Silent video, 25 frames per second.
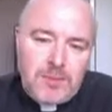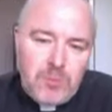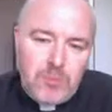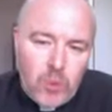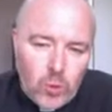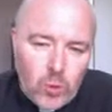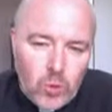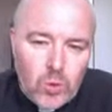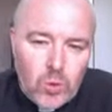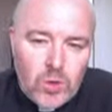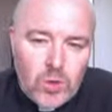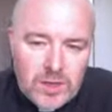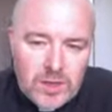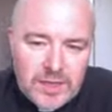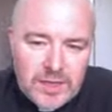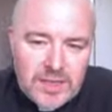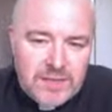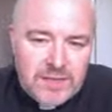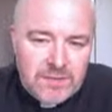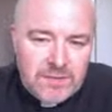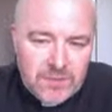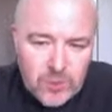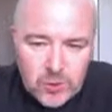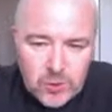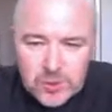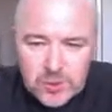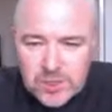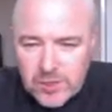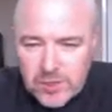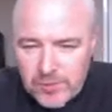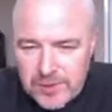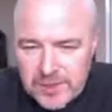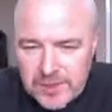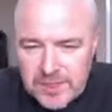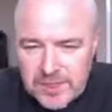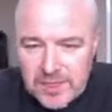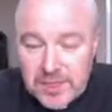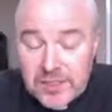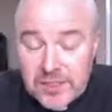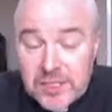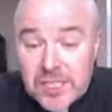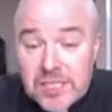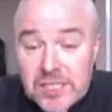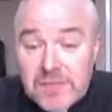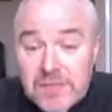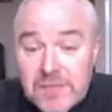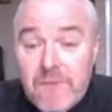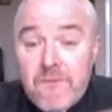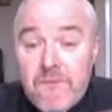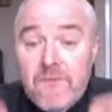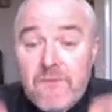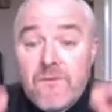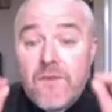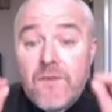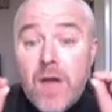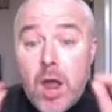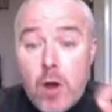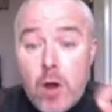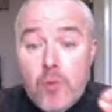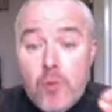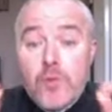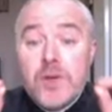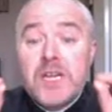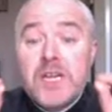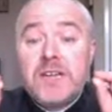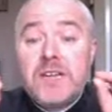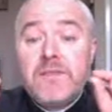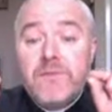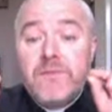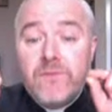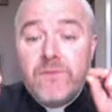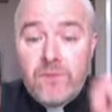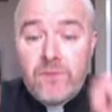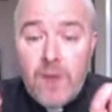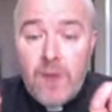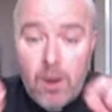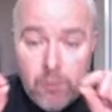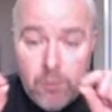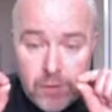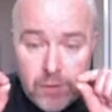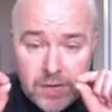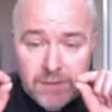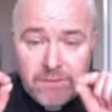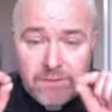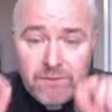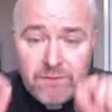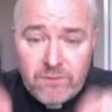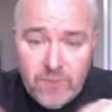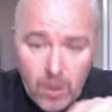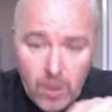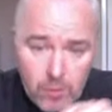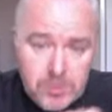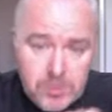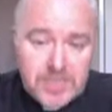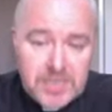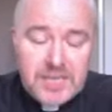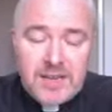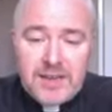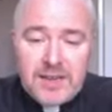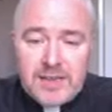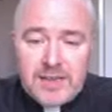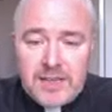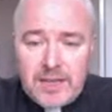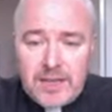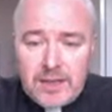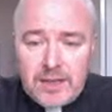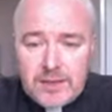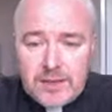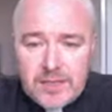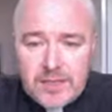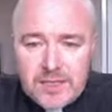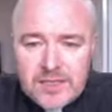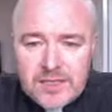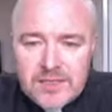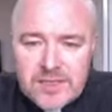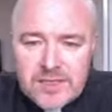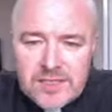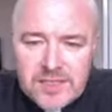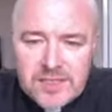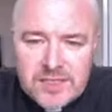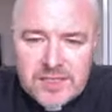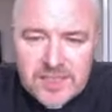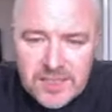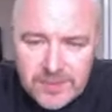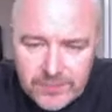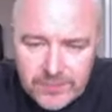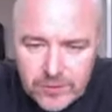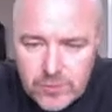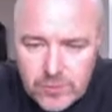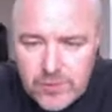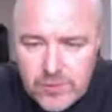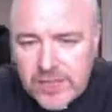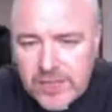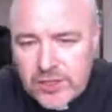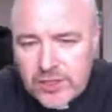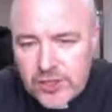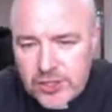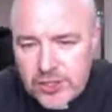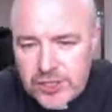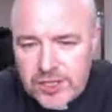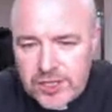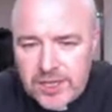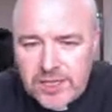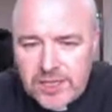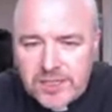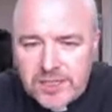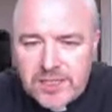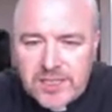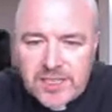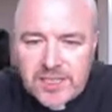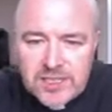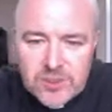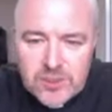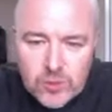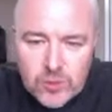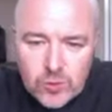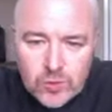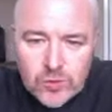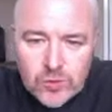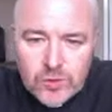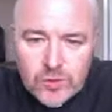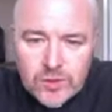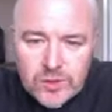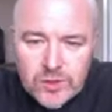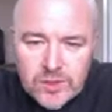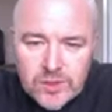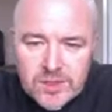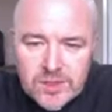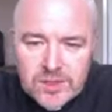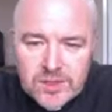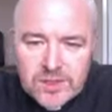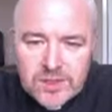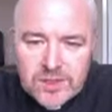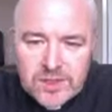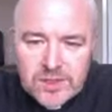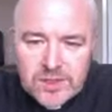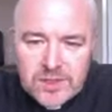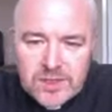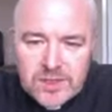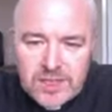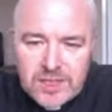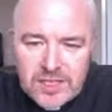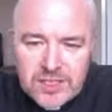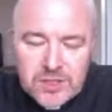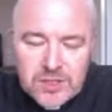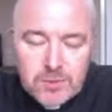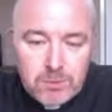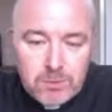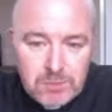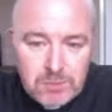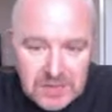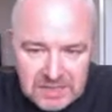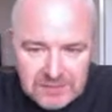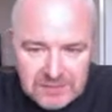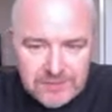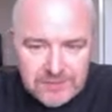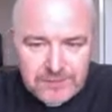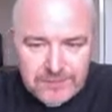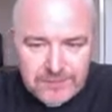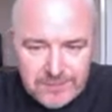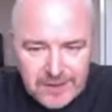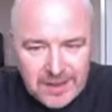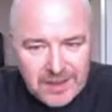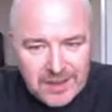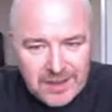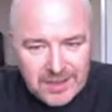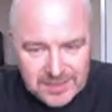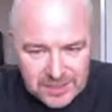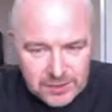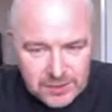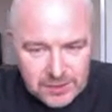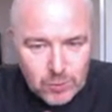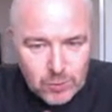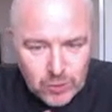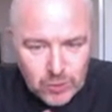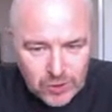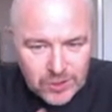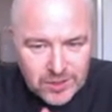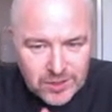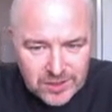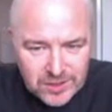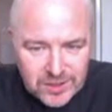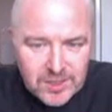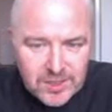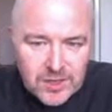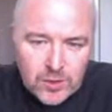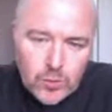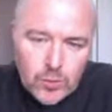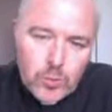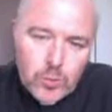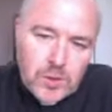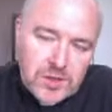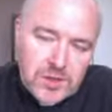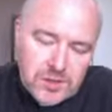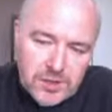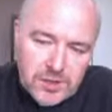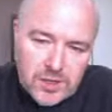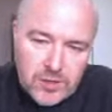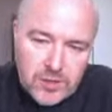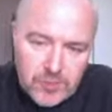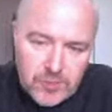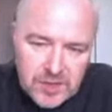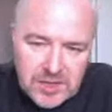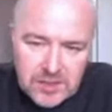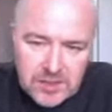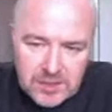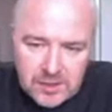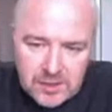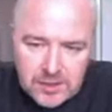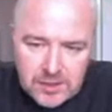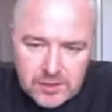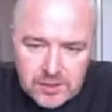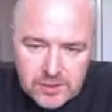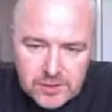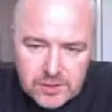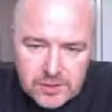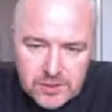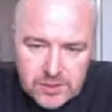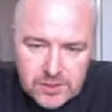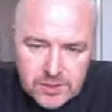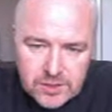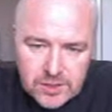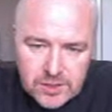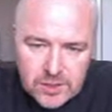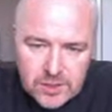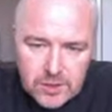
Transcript: Paul in 1 Corinthians is very, very, very clear to differentiate his beef, as it were, with the Corinthians